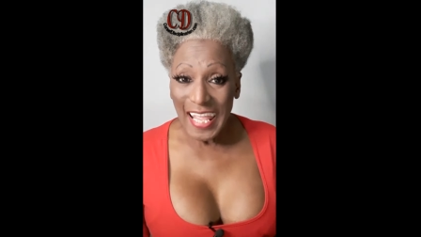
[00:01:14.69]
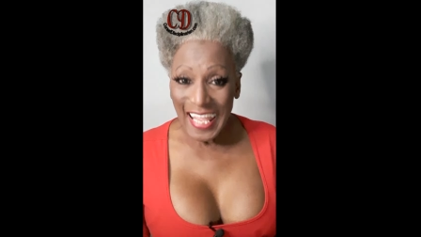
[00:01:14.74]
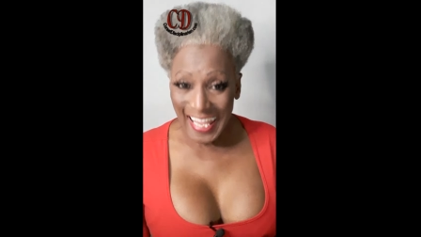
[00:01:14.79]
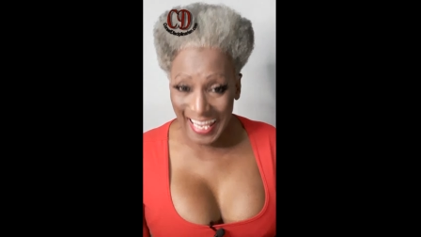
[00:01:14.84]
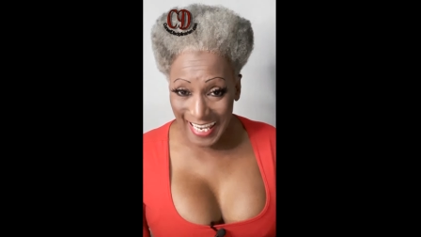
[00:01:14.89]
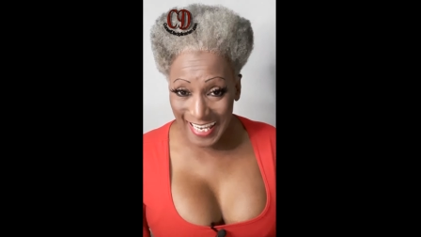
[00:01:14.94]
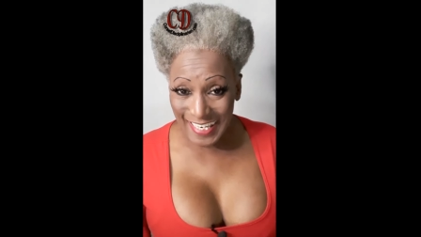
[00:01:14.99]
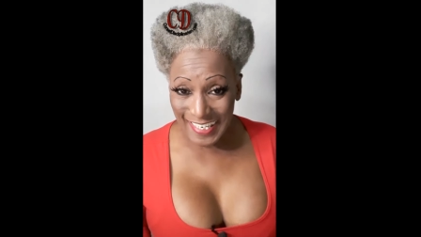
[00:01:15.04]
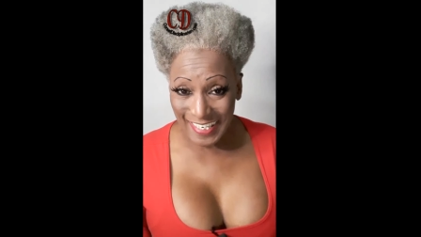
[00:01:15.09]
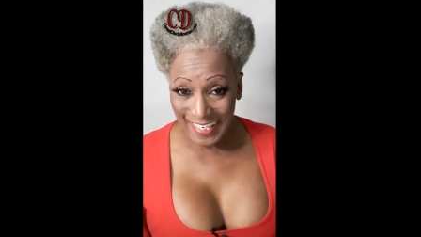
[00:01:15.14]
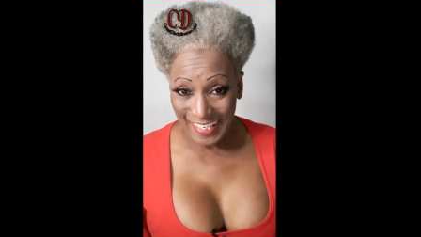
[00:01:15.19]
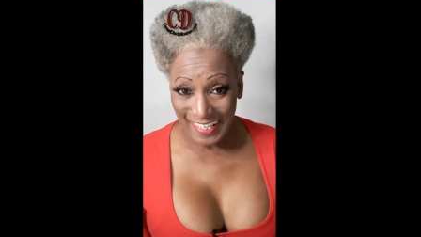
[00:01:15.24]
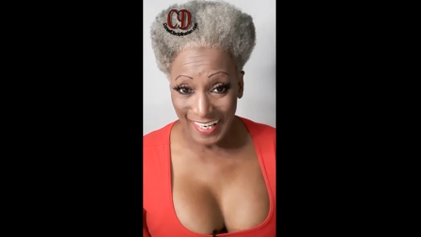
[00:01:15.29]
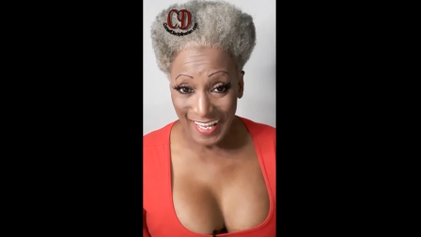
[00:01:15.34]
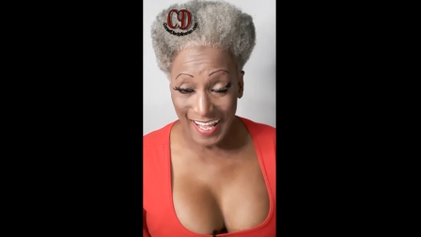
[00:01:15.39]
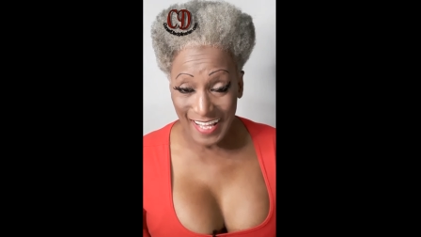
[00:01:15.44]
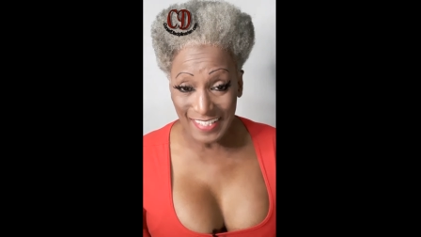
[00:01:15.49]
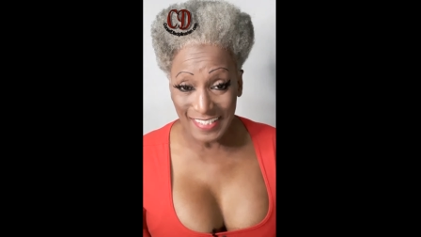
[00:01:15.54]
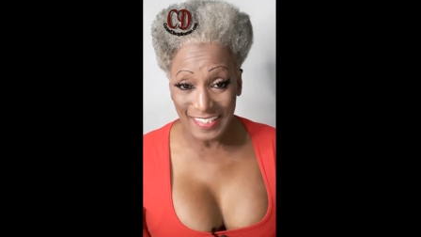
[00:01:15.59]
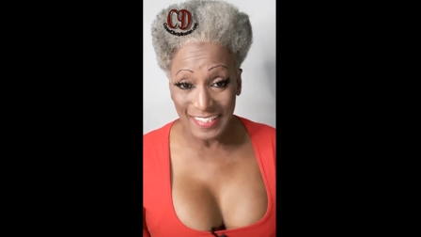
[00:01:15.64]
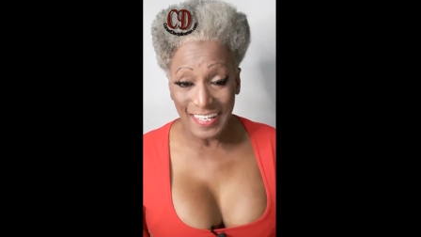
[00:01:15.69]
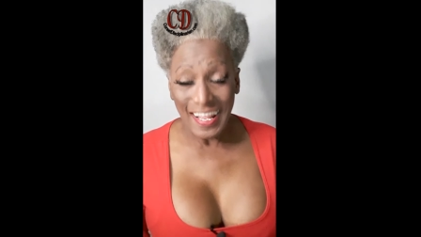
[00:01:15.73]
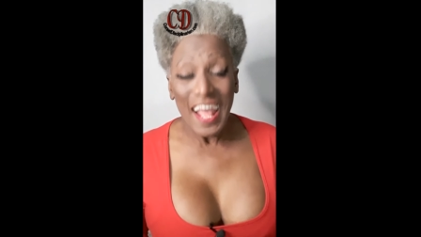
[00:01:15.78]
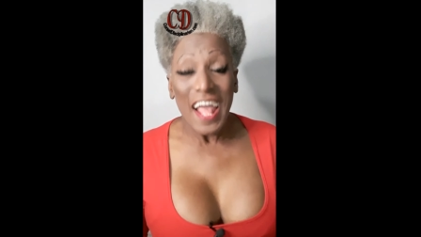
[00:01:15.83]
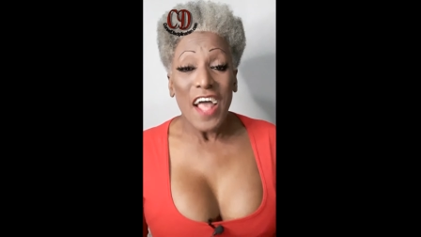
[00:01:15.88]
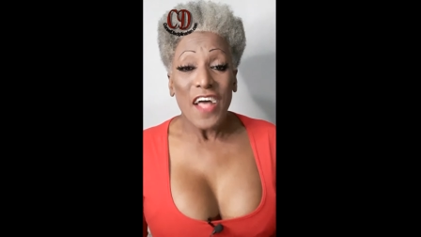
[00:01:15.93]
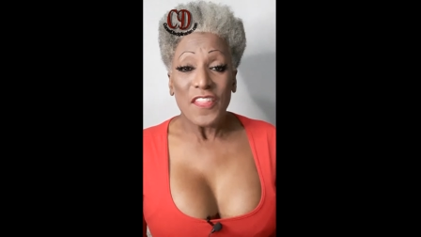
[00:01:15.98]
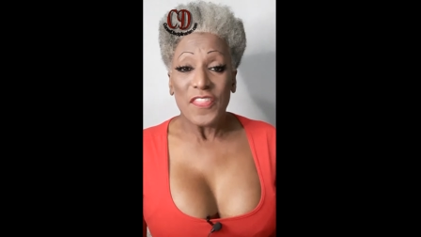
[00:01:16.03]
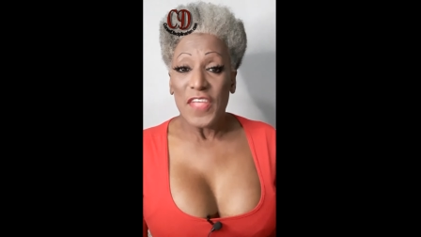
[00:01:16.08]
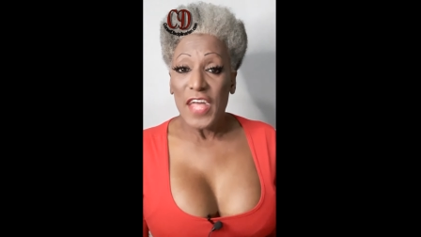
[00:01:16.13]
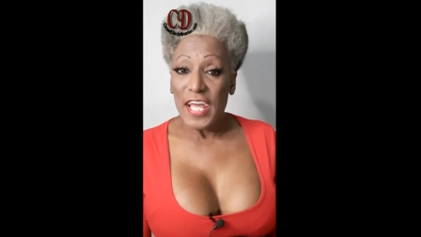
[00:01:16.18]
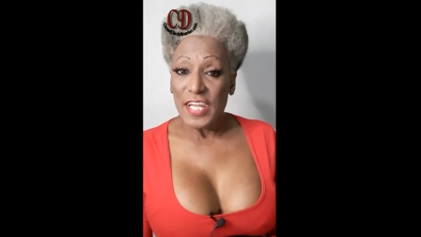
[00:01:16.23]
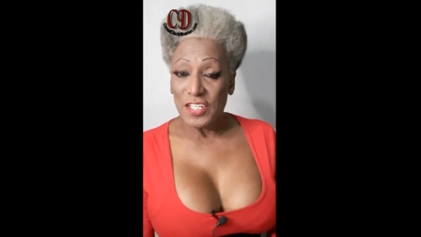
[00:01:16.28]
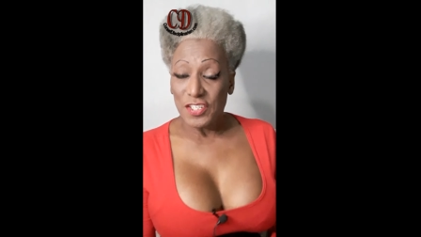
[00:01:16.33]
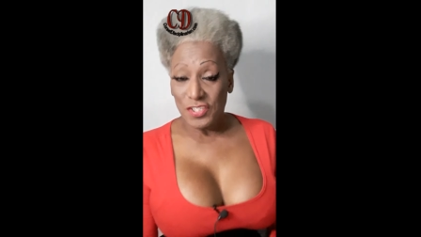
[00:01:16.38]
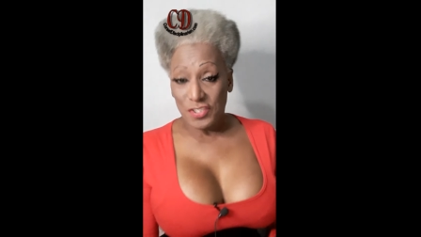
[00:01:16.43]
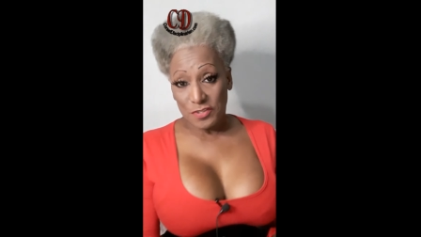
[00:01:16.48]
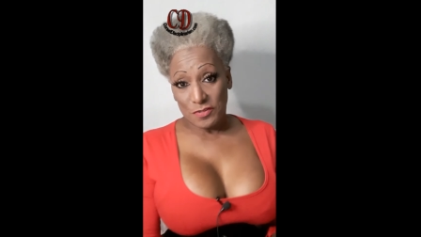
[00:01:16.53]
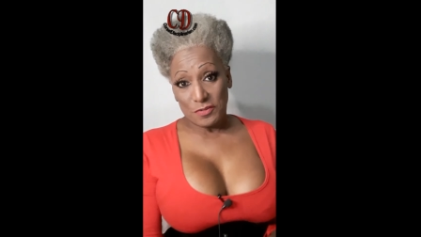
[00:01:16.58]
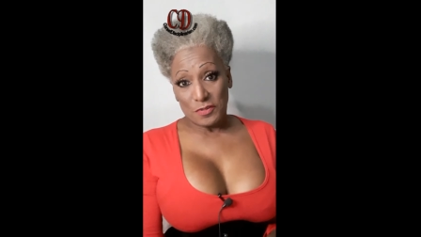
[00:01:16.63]
eating less. That
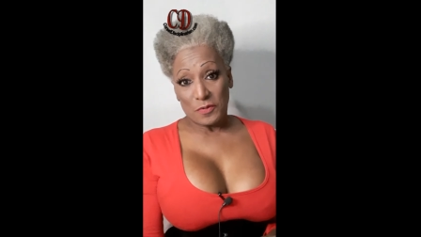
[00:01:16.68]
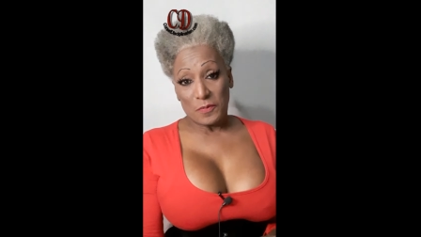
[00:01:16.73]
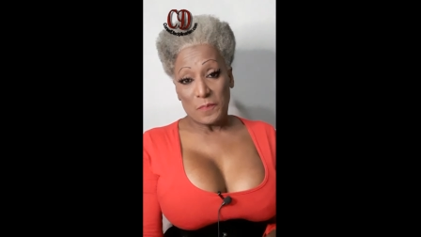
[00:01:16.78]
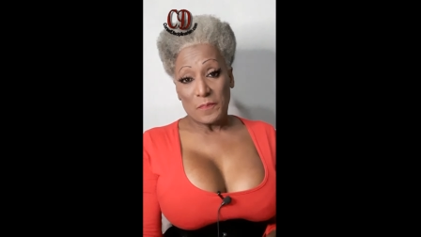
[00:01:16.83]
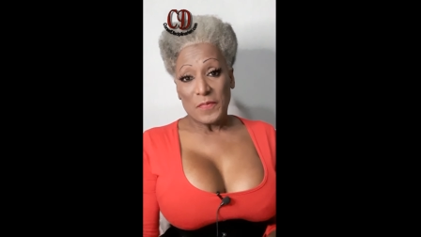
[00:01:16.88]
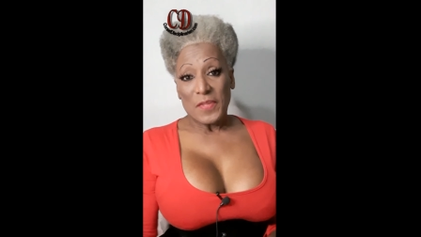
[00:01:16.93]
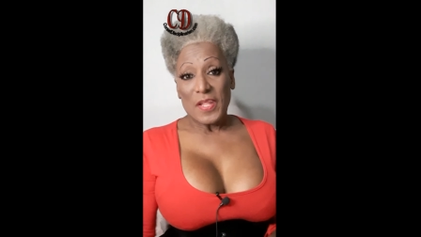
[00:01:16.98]
is true.